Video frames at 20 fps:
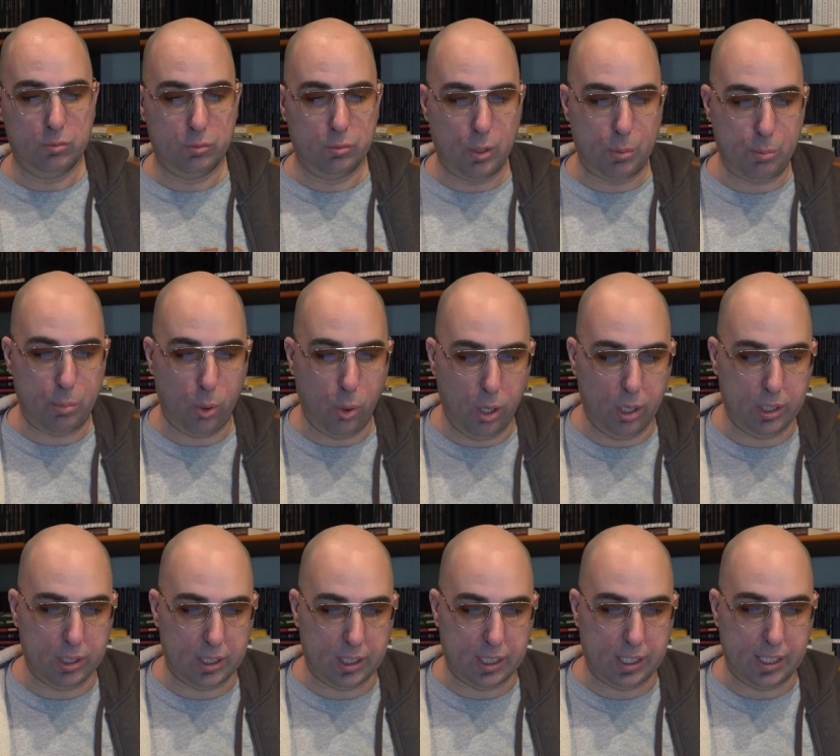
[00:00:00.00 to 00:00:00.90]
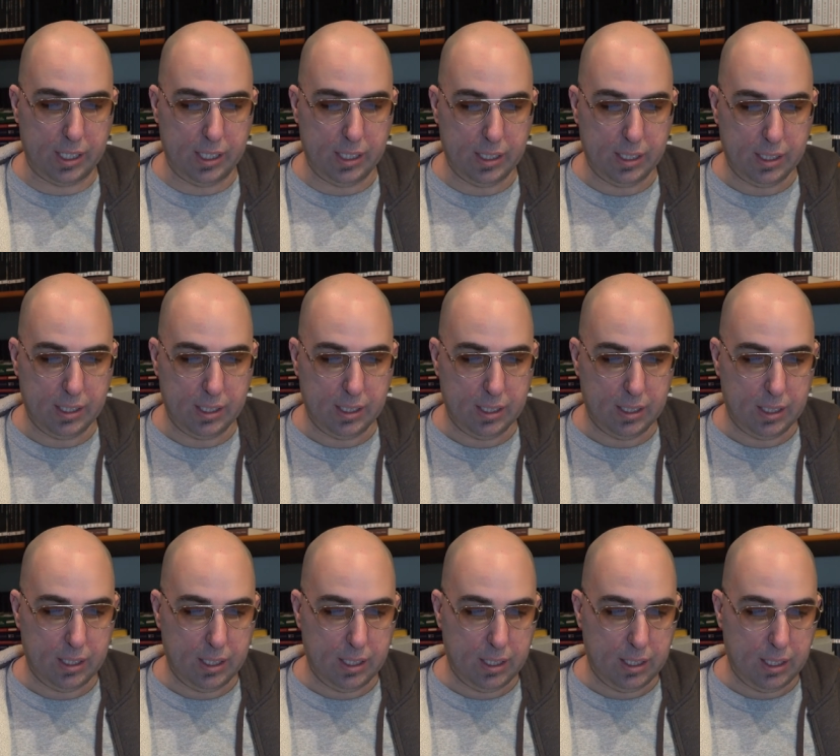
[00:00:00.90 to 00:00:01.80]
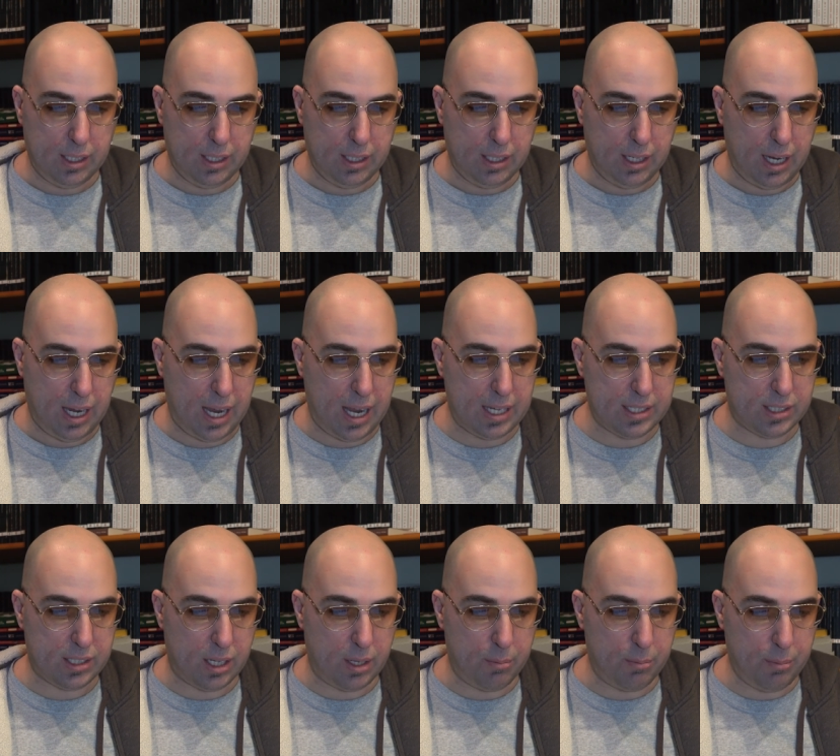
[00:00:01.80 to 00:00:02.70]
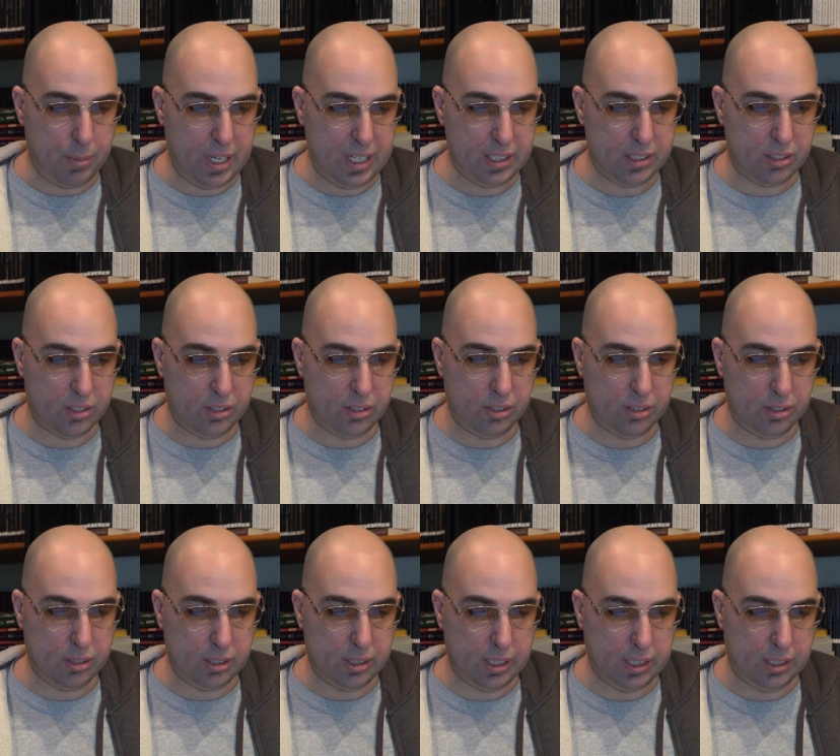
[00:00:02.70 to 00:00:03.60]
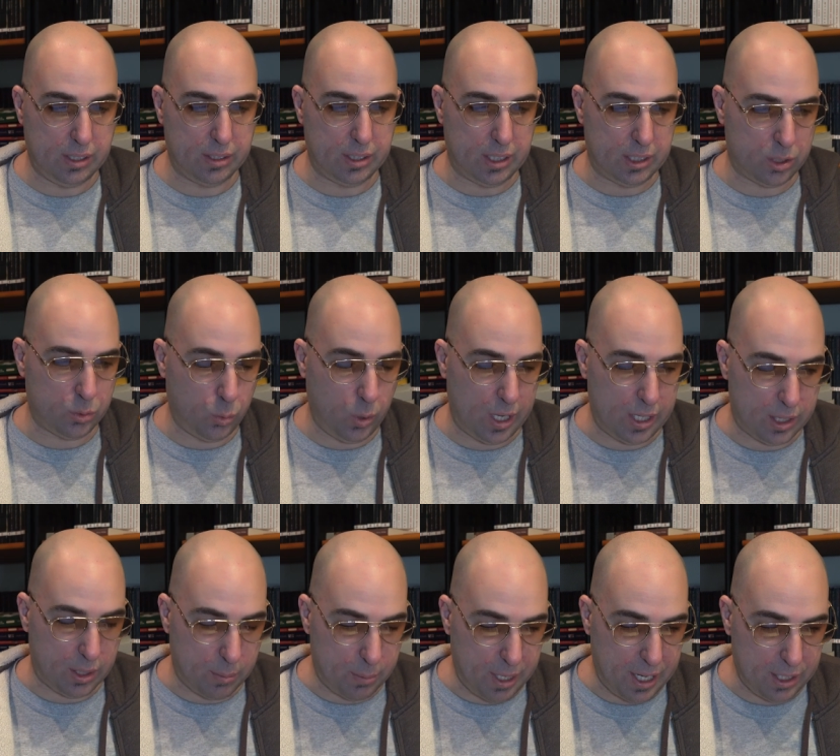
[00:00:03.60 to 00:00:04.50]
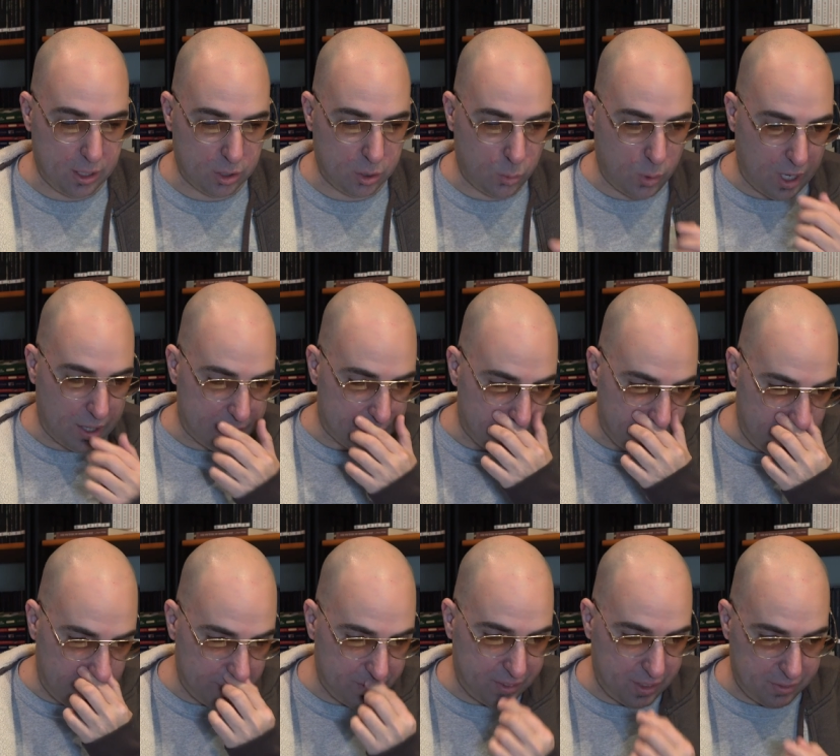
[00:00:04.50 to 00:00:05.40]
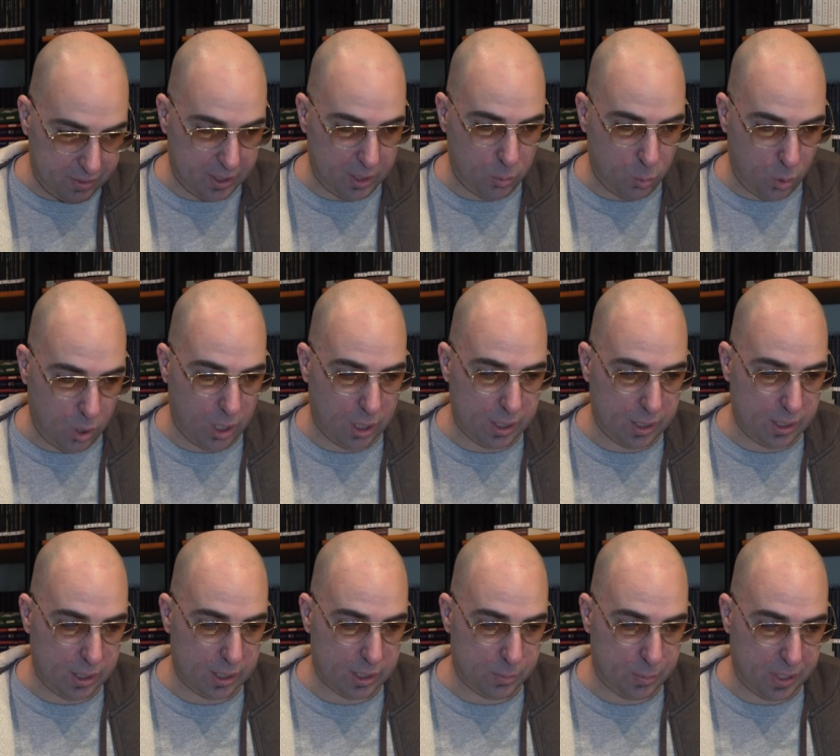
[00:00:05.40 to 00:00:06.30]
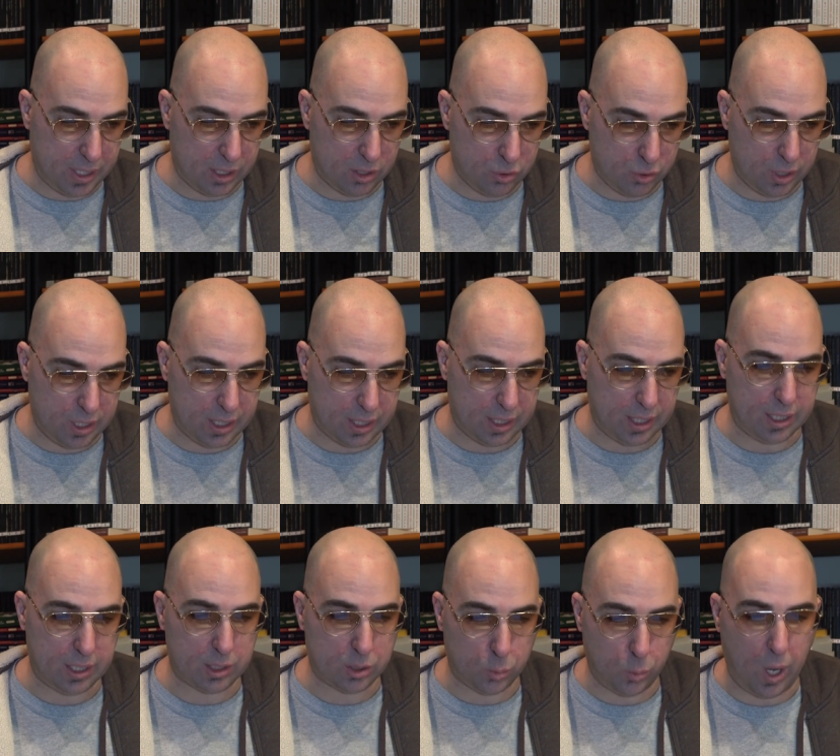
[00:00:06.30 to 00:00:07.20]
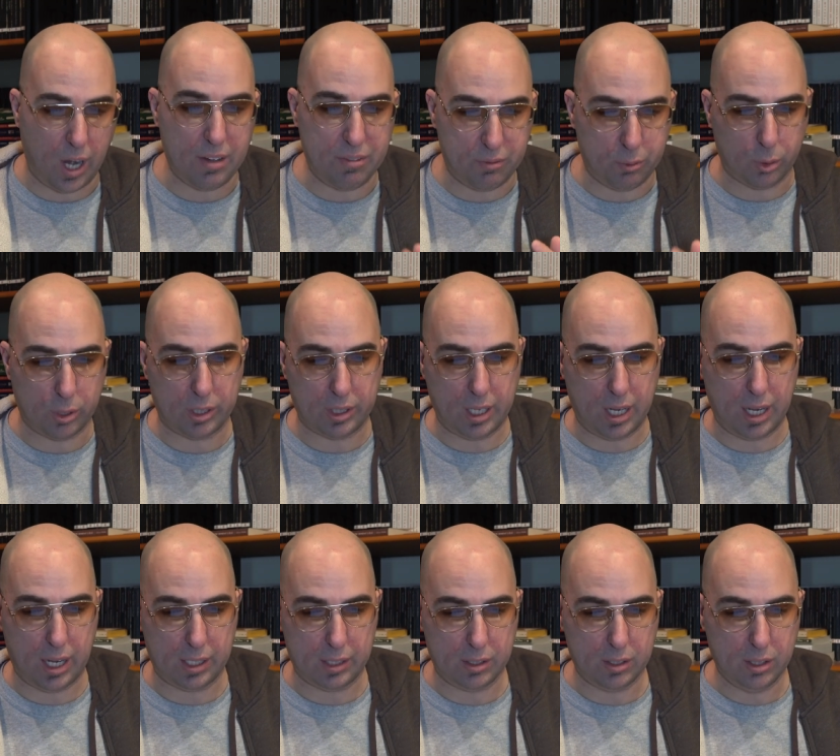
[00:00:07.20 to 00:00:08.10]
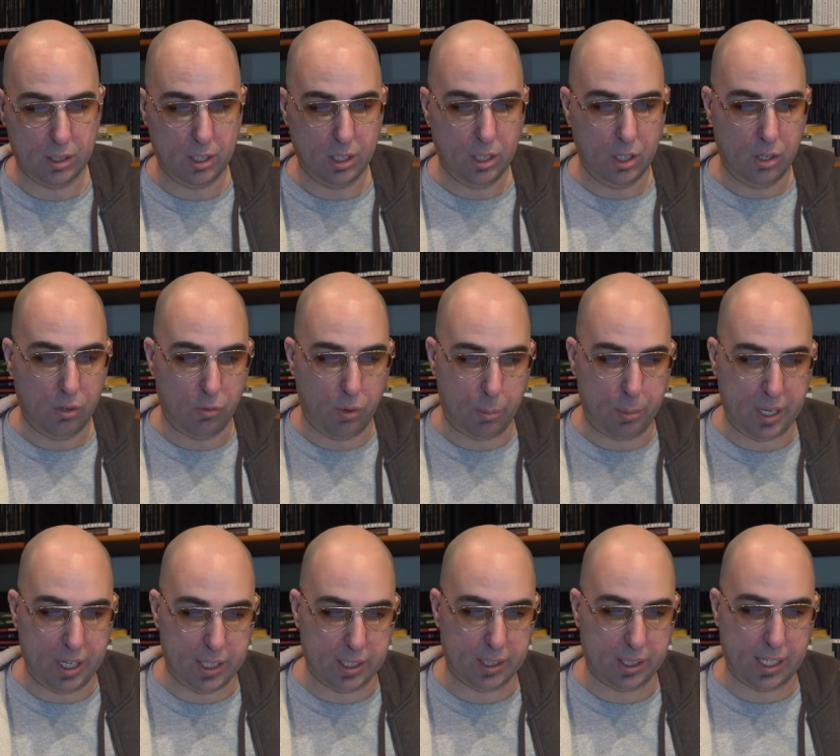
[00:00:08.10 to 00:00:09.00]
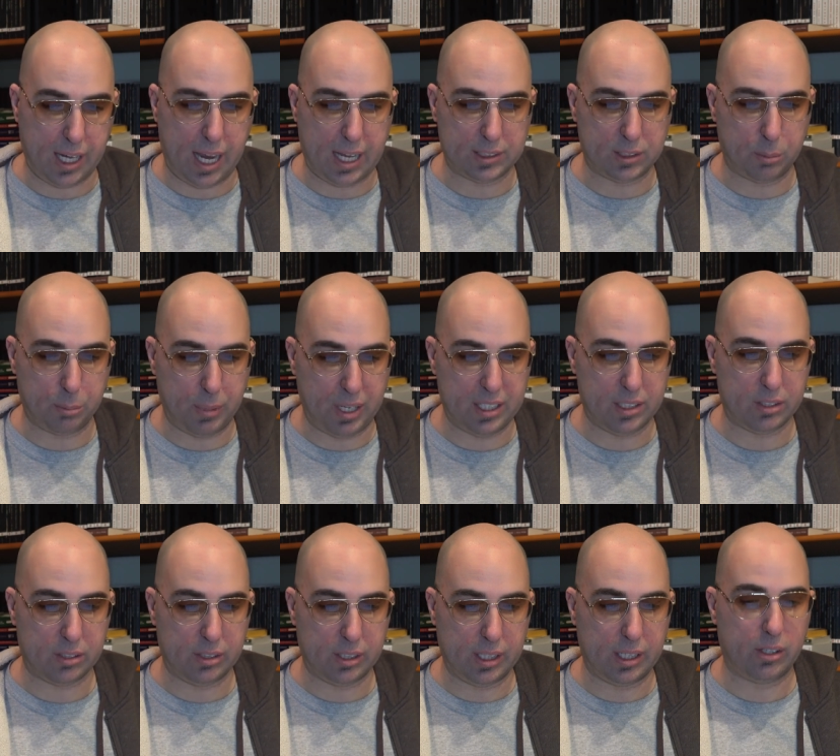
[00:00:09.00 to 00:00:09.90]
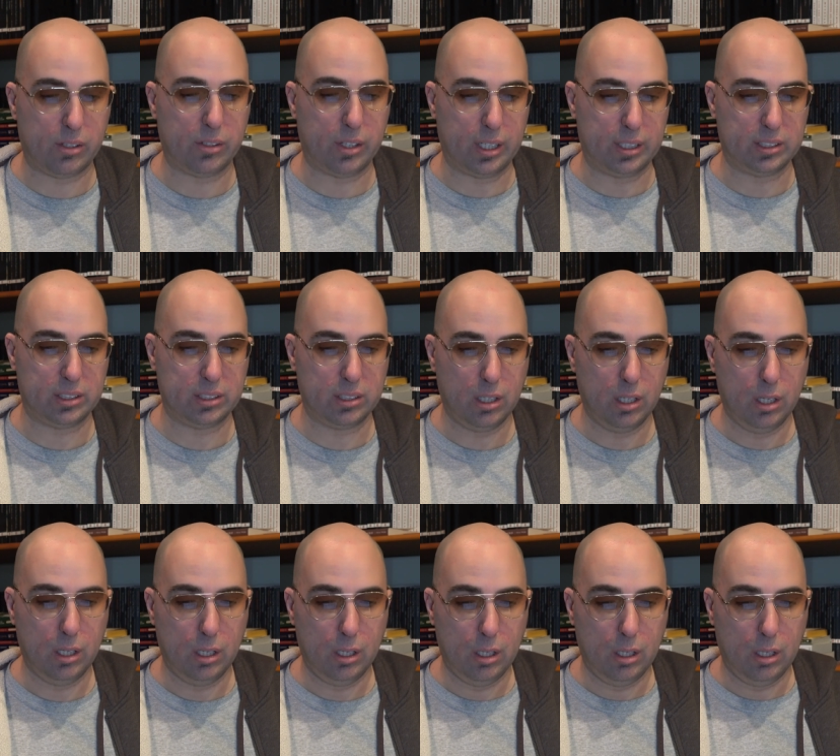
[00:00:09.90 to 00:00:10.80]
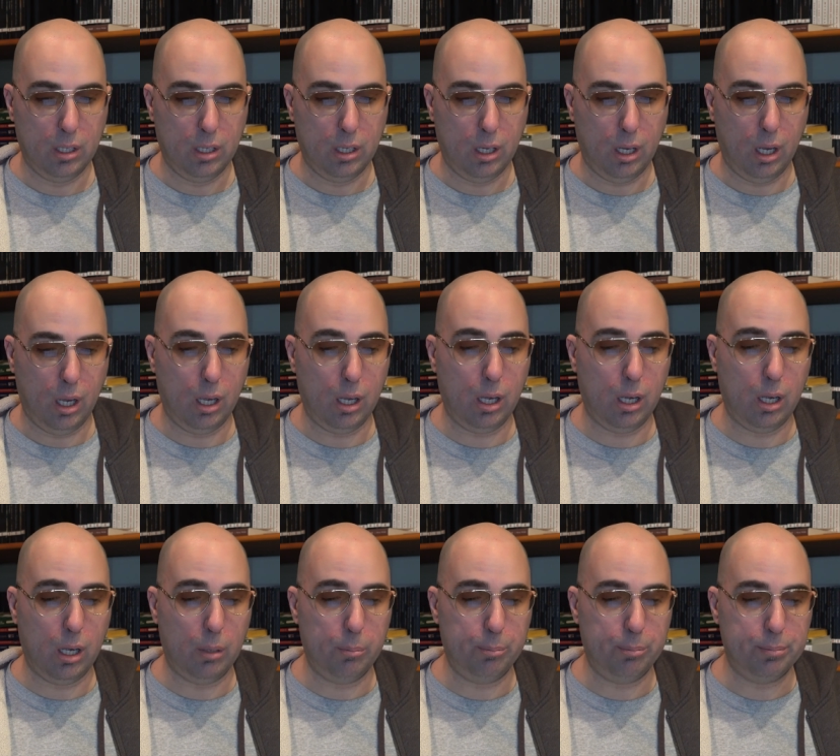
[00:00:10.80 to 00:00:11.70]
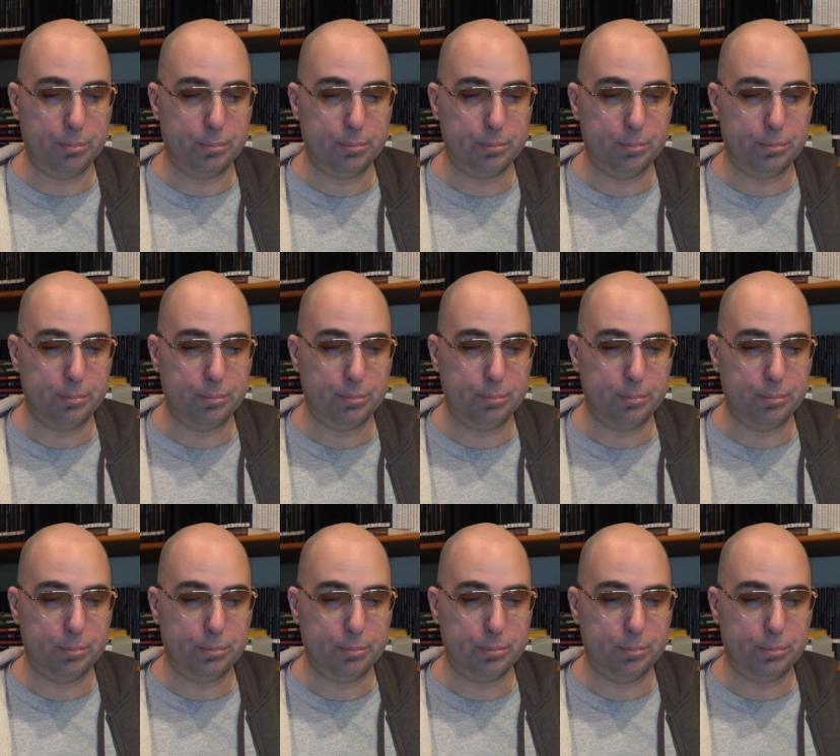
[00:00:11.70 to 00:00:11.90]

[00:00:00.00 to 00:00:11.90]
reportedly has a mental illness. Wait, the man or the wife? The man 51 is being treated and his wife 49 repeatedly has a mental illness. Um,